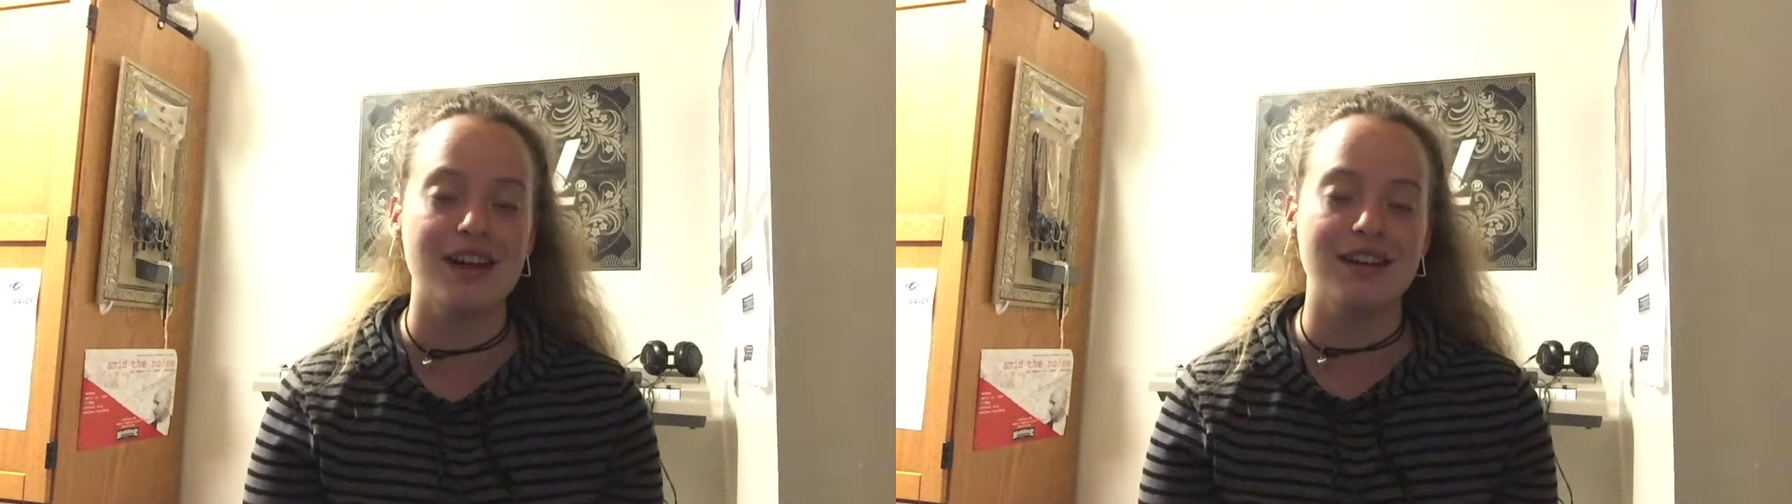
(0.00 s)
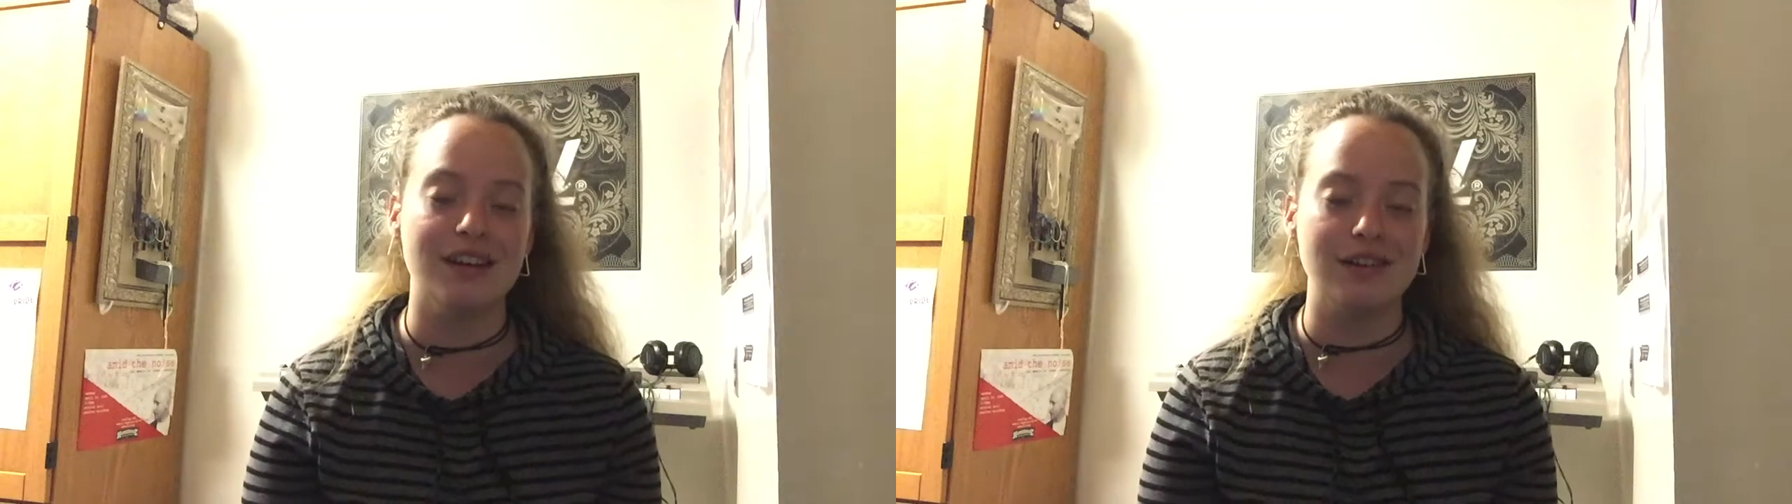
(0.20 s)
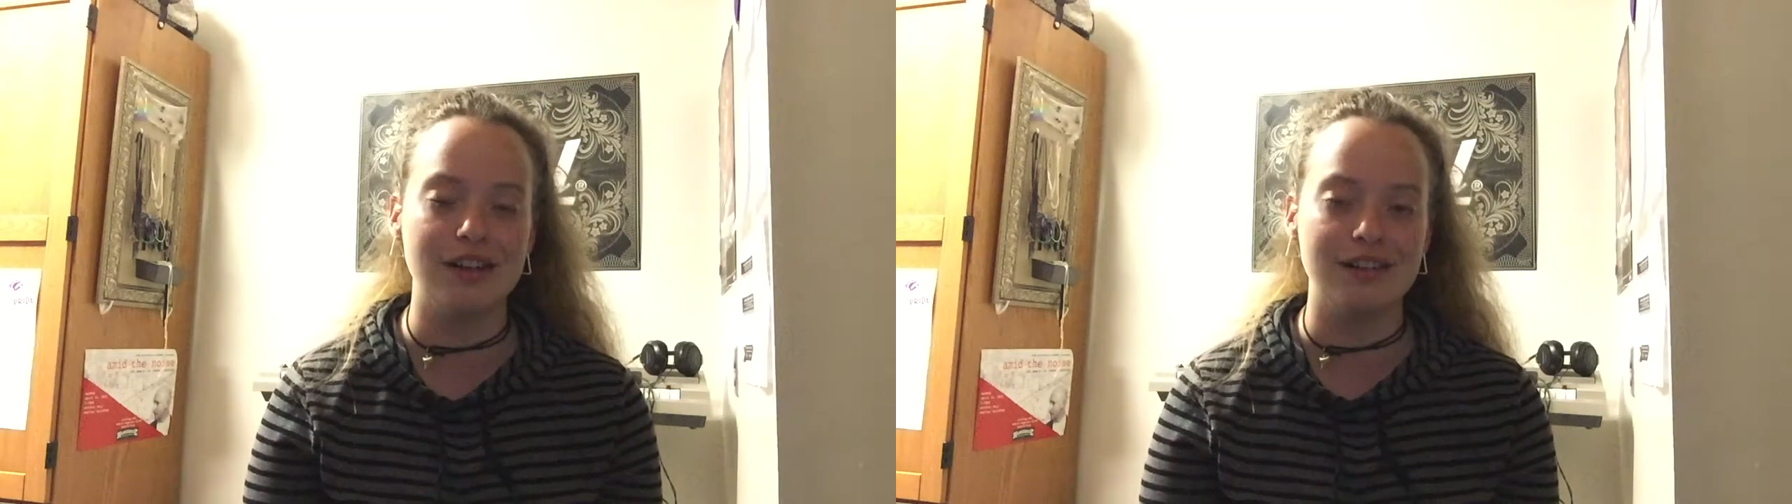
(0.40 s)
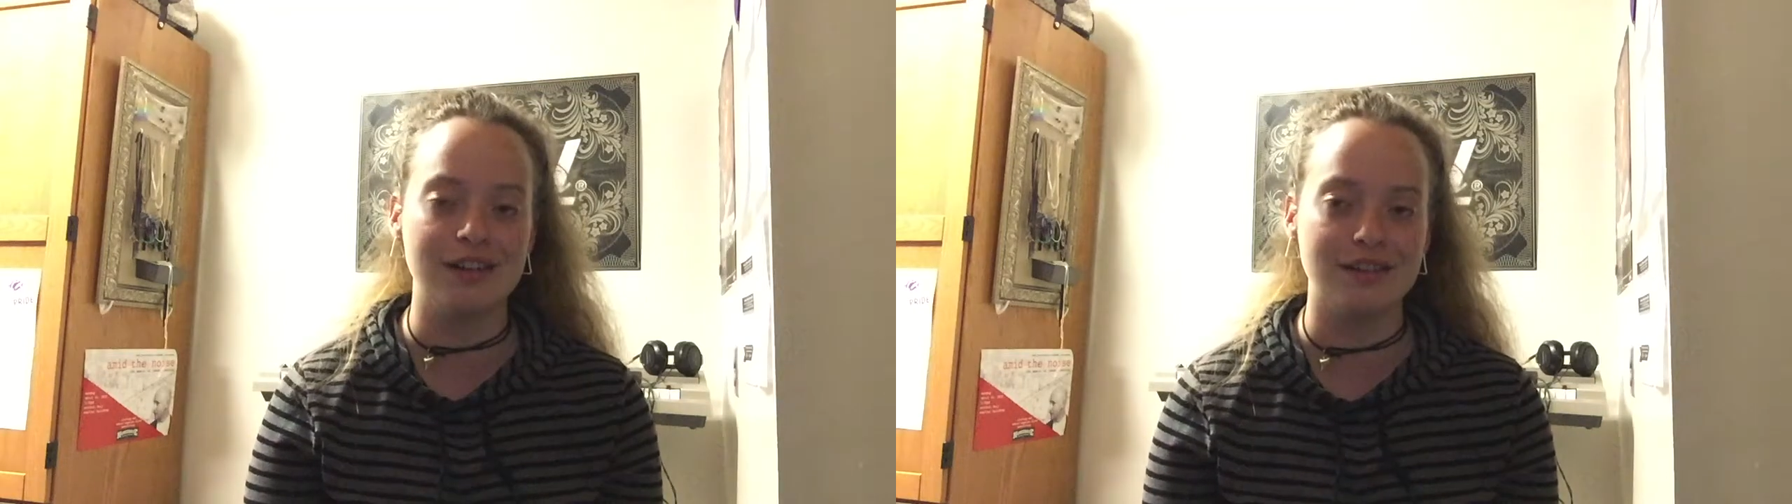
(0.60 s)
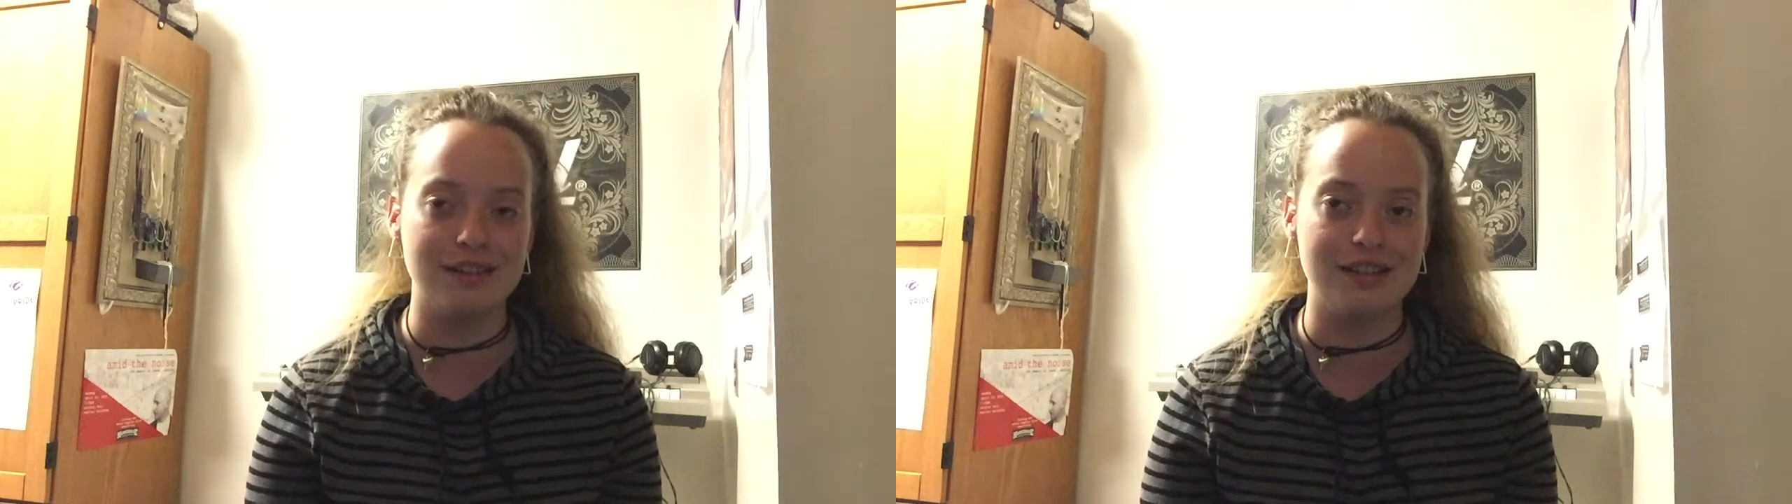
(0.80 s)
Now, not
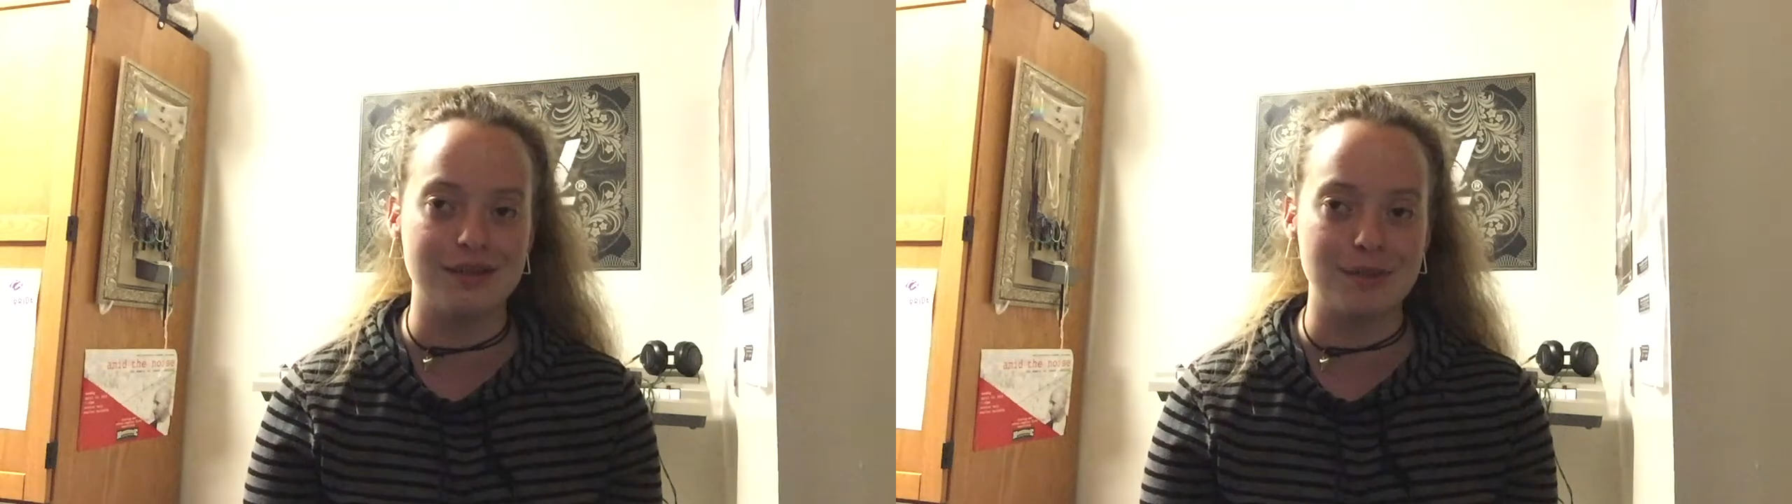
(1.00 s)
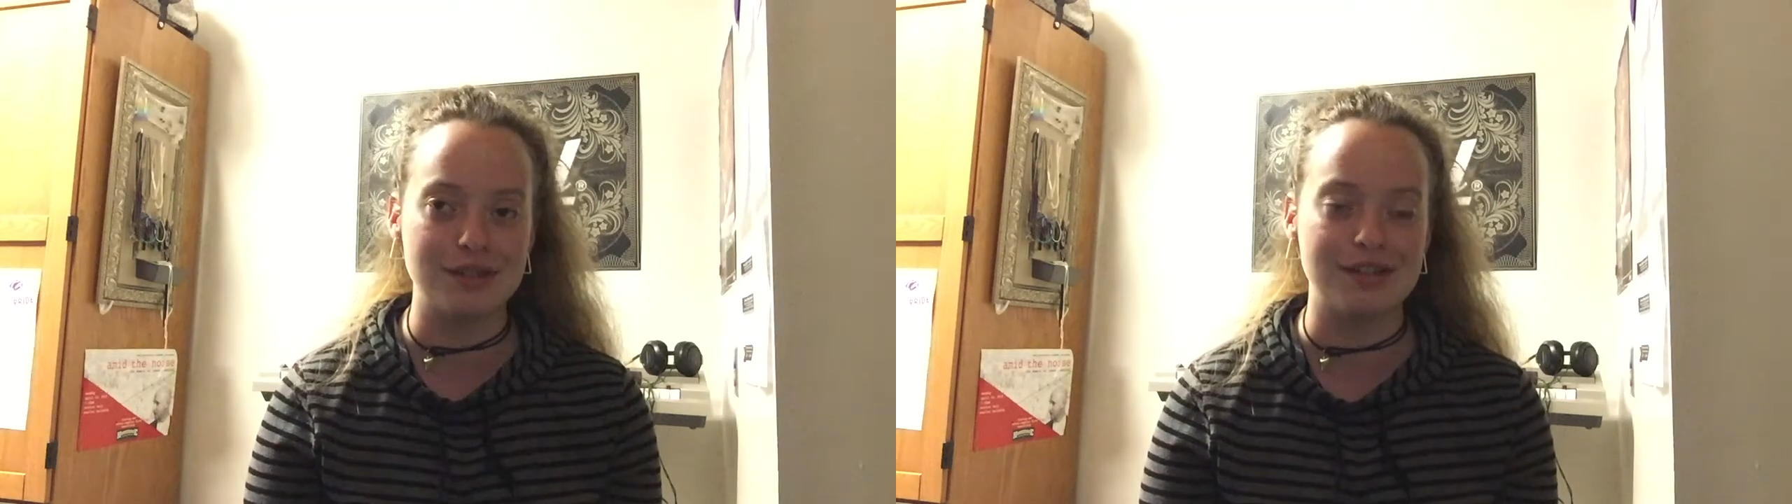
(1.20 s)
nearly as much